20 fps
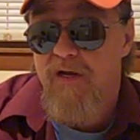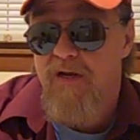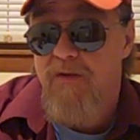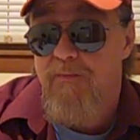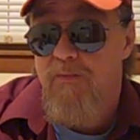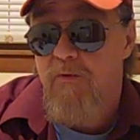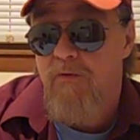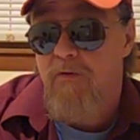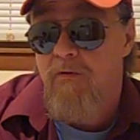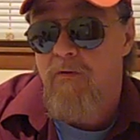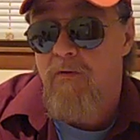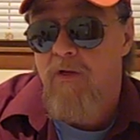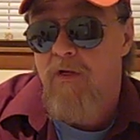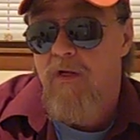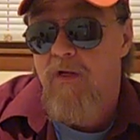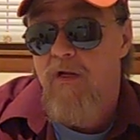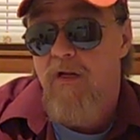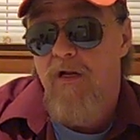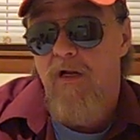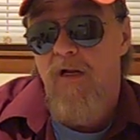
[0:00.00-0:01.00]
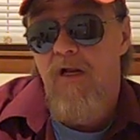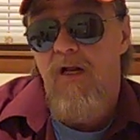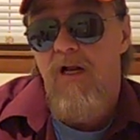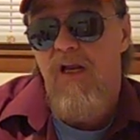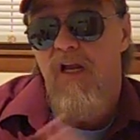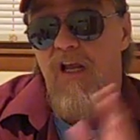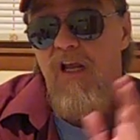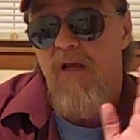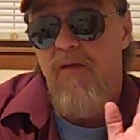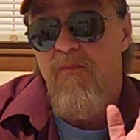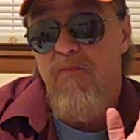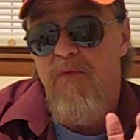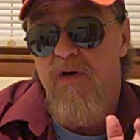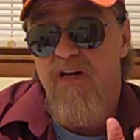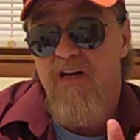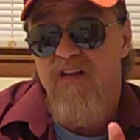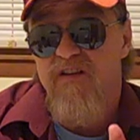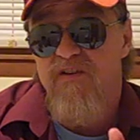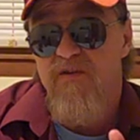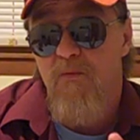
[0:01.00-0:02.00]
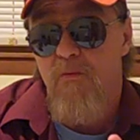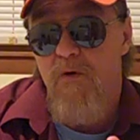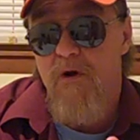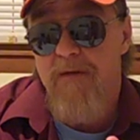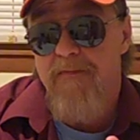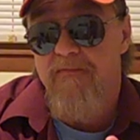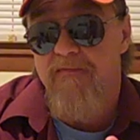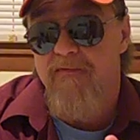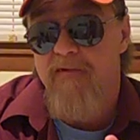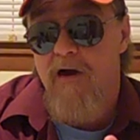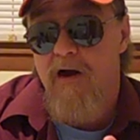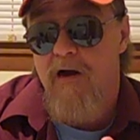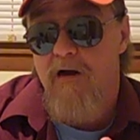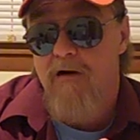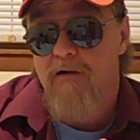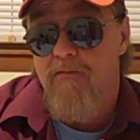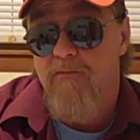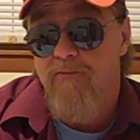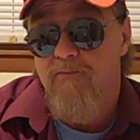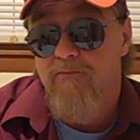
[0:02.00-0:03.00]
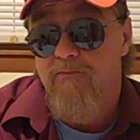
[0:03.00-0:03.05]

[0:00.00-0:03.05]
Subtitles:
people, but it's rimfire.